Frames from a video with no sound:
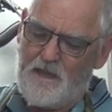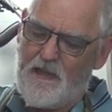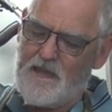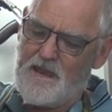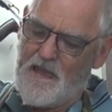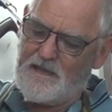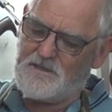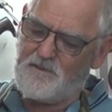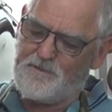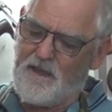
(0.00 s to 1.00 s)
And
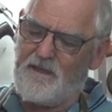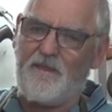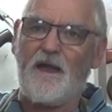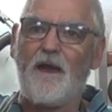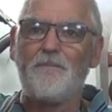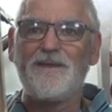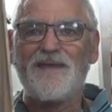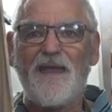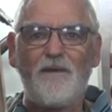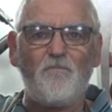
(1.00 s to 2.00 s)
as you're playing the harp,
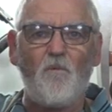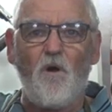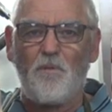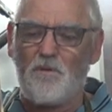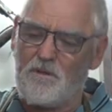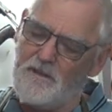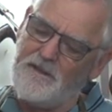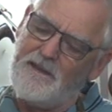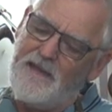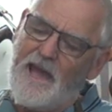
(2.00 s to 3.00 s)
it can wobble
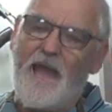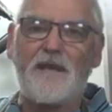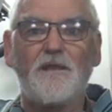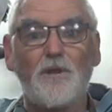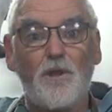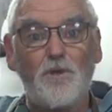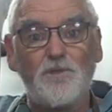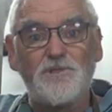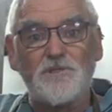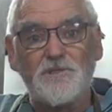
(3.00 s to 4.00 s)
and it
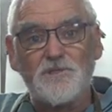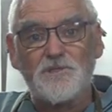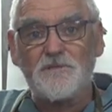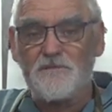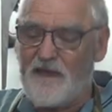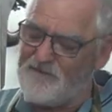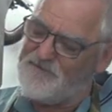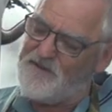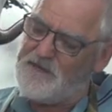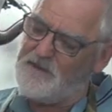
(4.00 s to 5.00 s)
loosens that
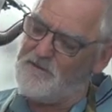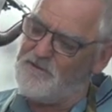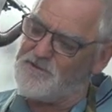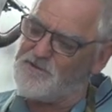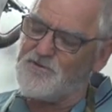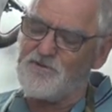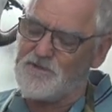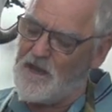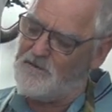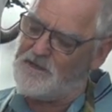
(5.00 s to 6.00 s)
fitting that the
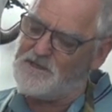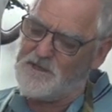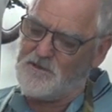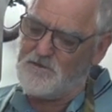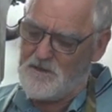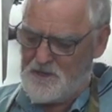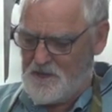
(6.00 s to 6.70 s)
screws go into.